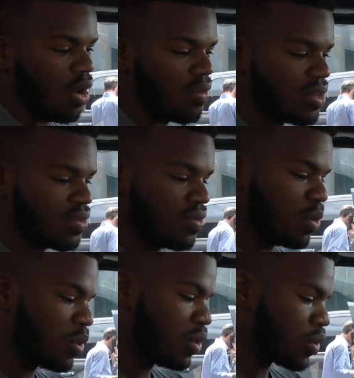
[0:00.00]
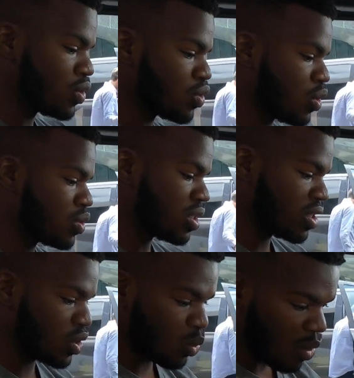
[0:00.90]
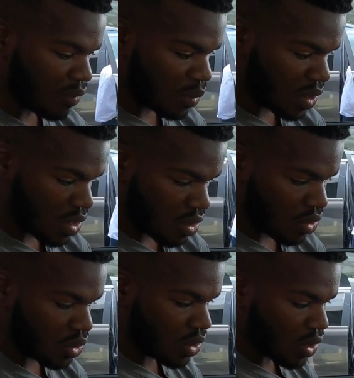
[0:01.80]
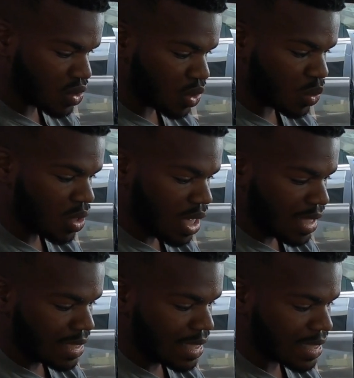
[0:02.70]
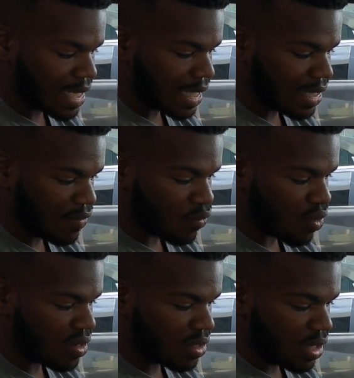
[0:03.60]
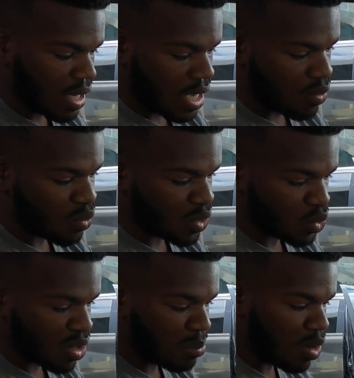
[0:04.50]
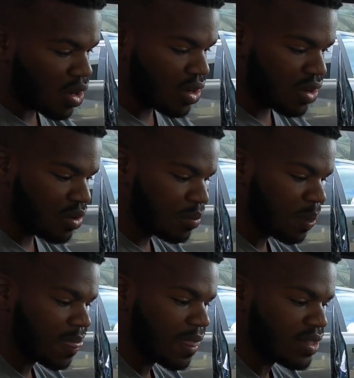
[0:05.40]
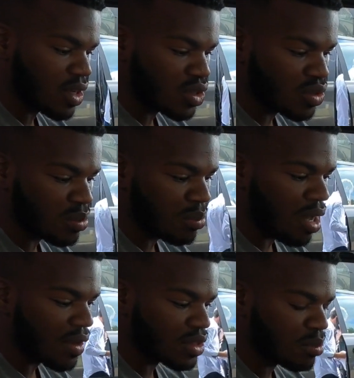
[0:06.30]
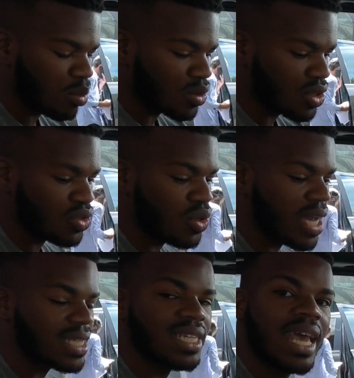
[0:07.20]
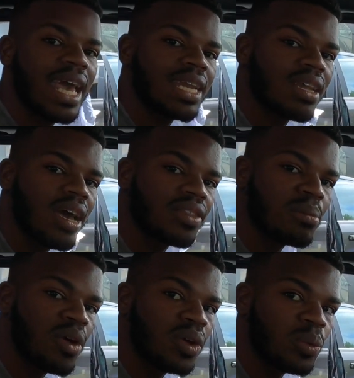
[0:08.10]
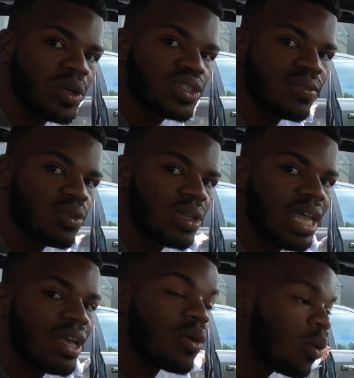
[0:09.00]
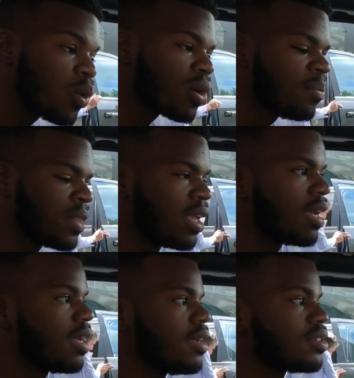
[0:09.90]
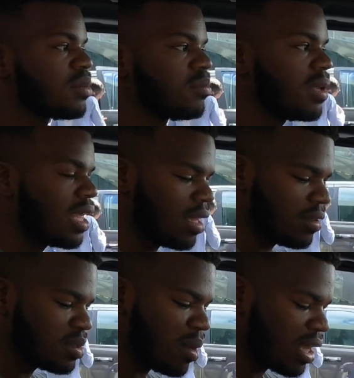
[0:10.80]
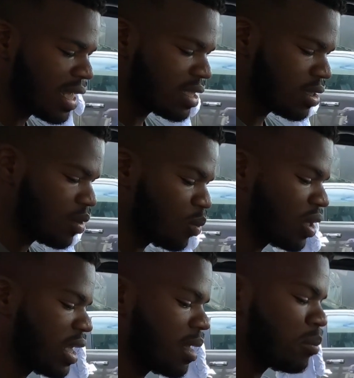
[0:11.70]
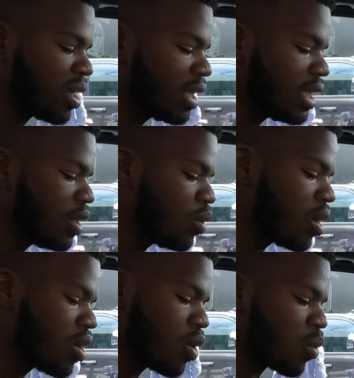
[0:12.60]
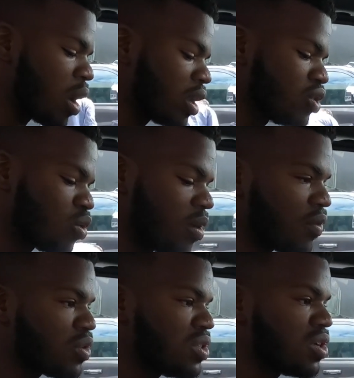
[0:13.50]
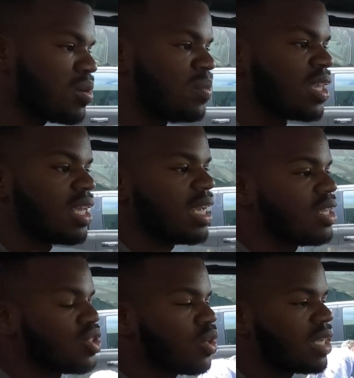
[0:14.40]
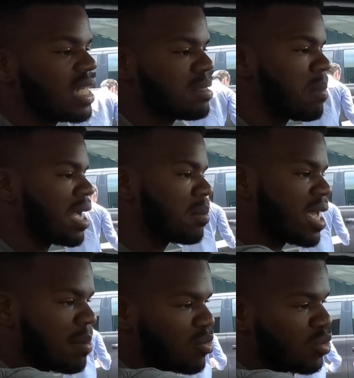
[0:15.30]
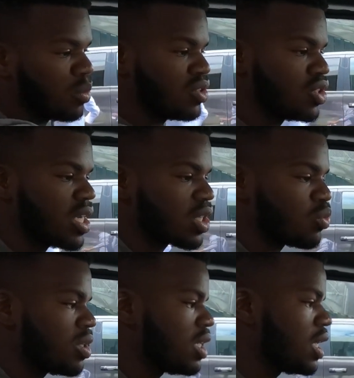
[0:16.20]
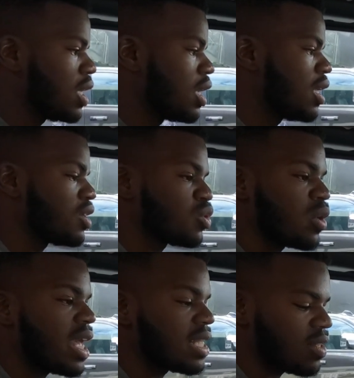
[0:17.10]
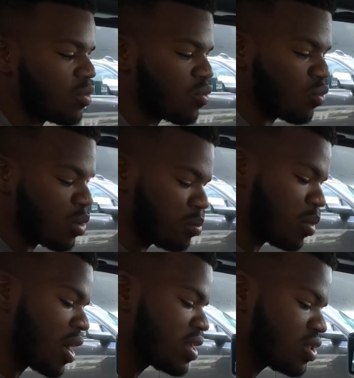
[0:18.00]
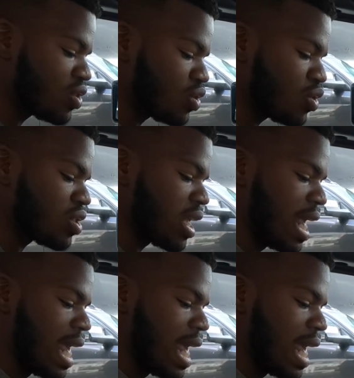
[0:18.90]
Over here's the window controls. There's a 12 volt here. You can also disconnect the front and rear sway bar here. There's also some aux ports here, so you guys can add an aftermarket winch if you would like, or uh, some uh, spotlights and whatnot. Put in the Wrangler to reverse here. It does show you a nice backup camera with trajectory. It also has rear parking sensors.